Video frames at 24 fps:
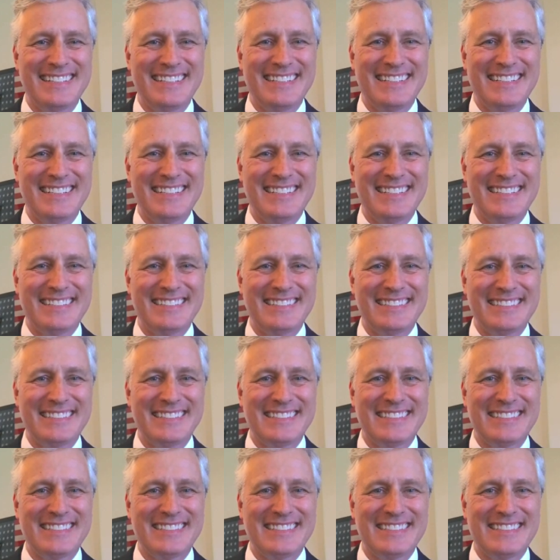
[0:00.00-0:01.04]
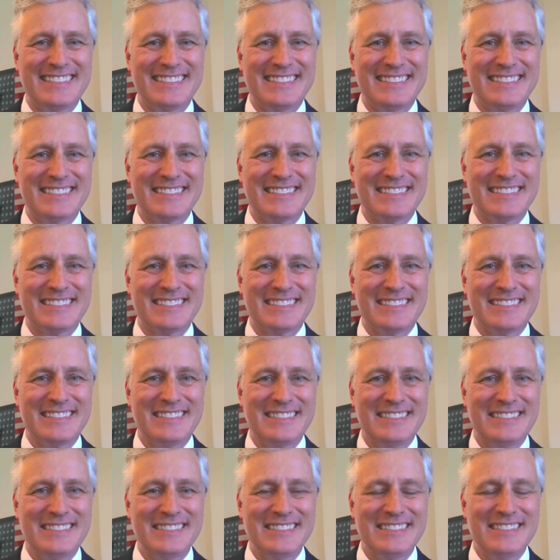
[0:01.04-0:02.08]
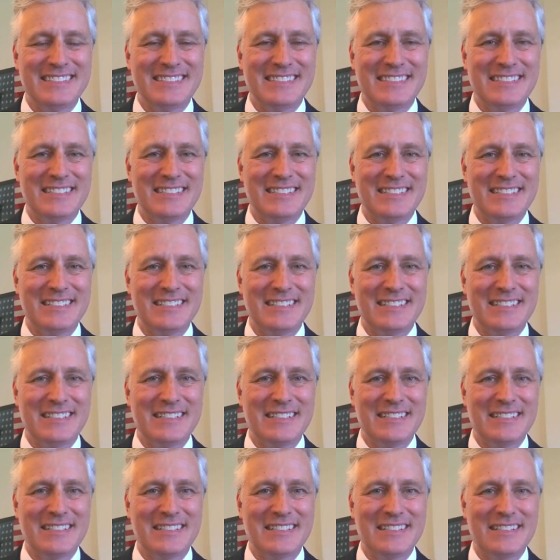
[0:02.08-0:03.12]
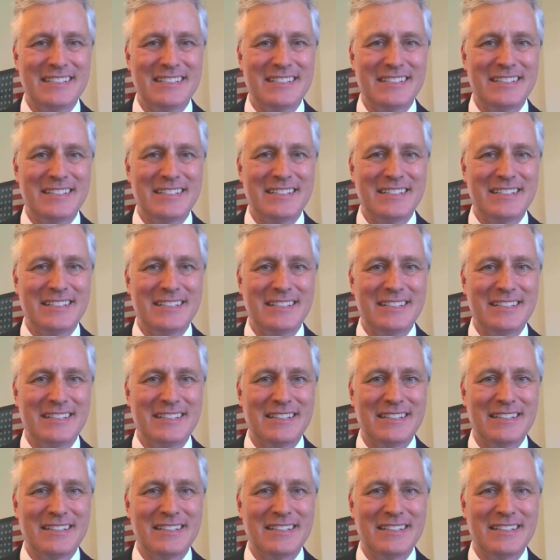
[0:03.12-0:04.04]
No words are spoken by the person on screen.